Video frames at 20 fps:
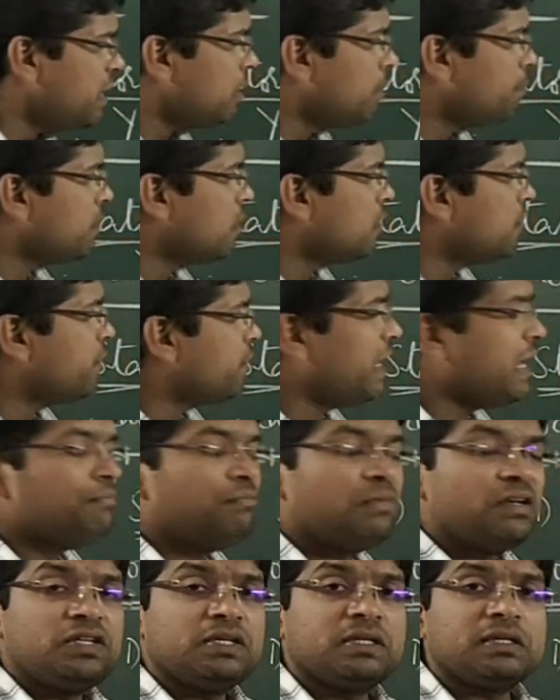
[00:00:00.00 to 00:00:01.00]
up of a
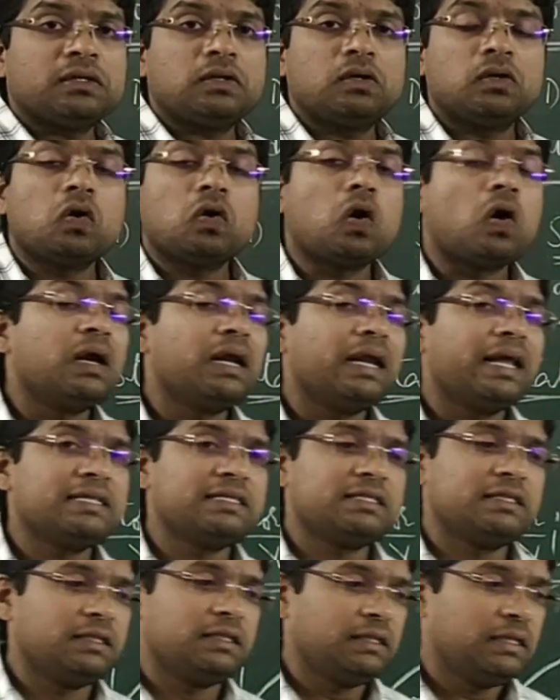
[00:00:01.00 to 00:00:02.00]
material called
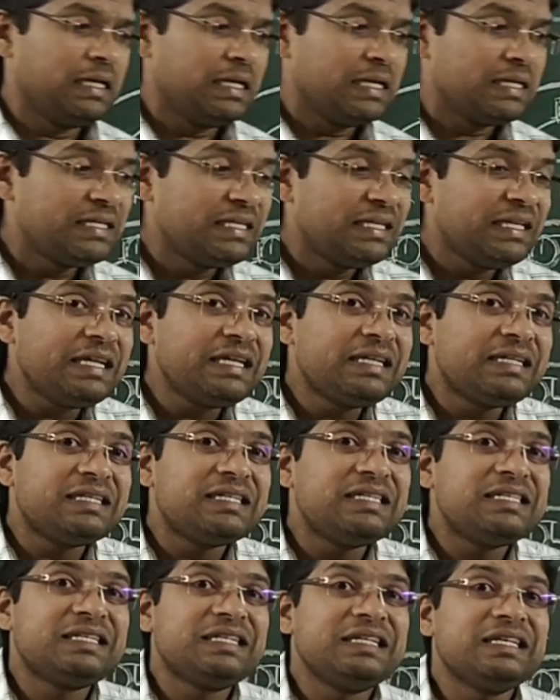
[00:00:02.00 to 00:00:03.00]
as sheet
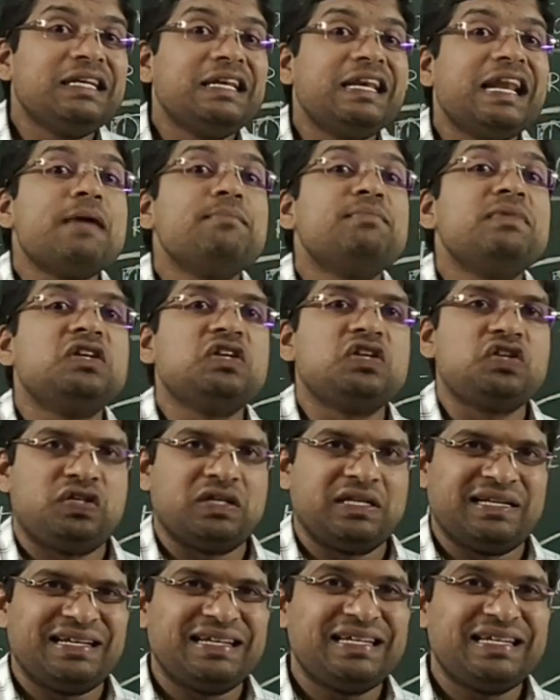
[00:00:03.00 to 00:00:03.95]
steel lamination.